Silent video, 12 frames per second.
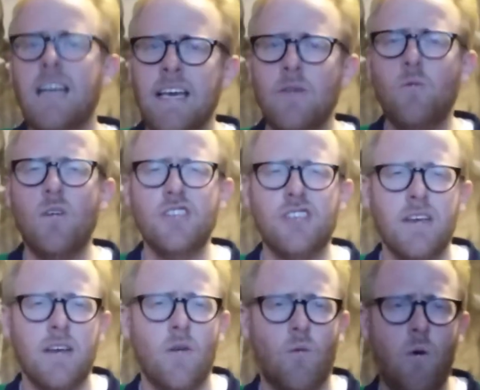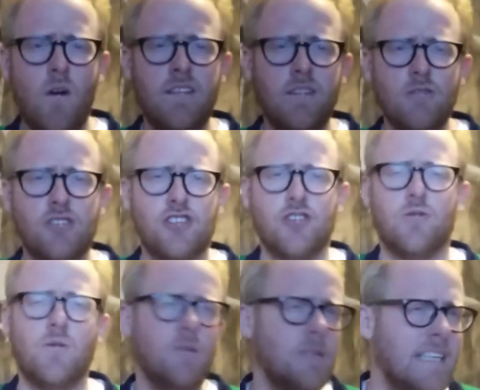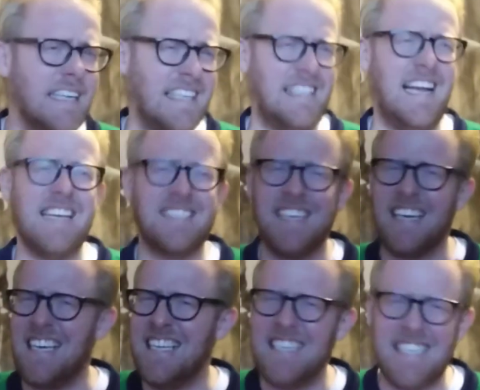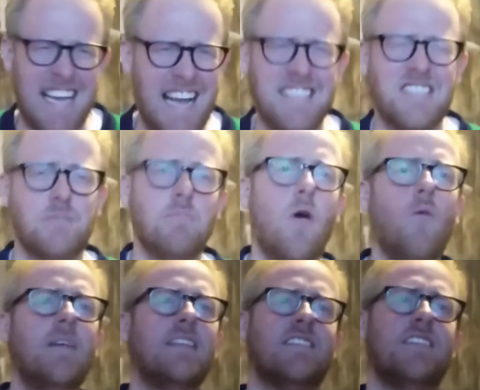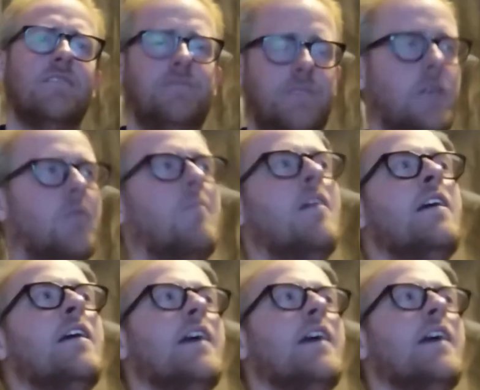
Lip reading: It was one of those truly classic, intense moments in a film.